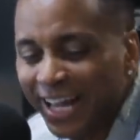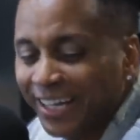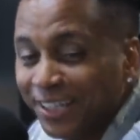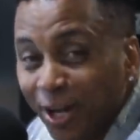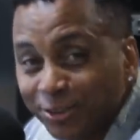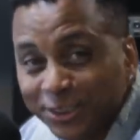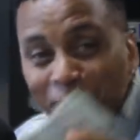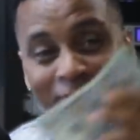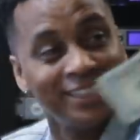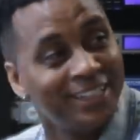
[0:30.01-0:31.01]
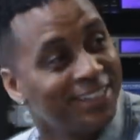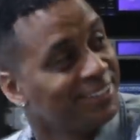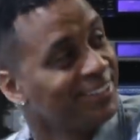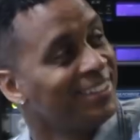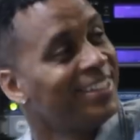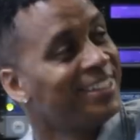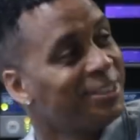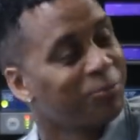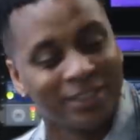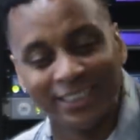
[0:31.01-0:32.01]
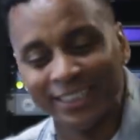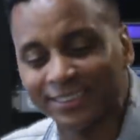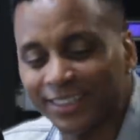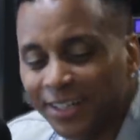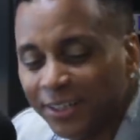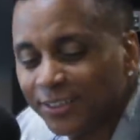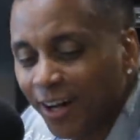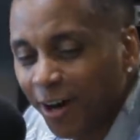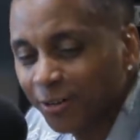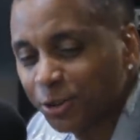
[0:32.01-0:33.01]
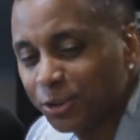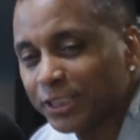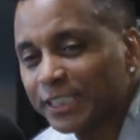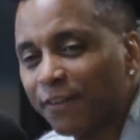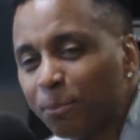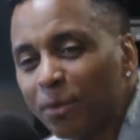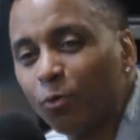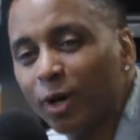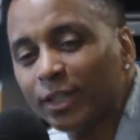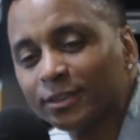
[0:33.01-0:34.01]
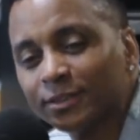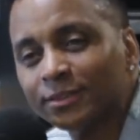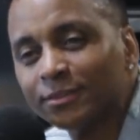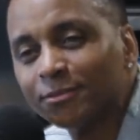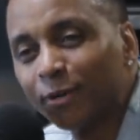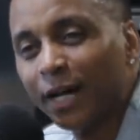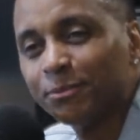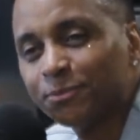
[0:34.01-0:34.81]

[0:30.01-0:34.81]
Hey, y'all see what it is? It is what it is. Dog, so you just left the Midwest, right?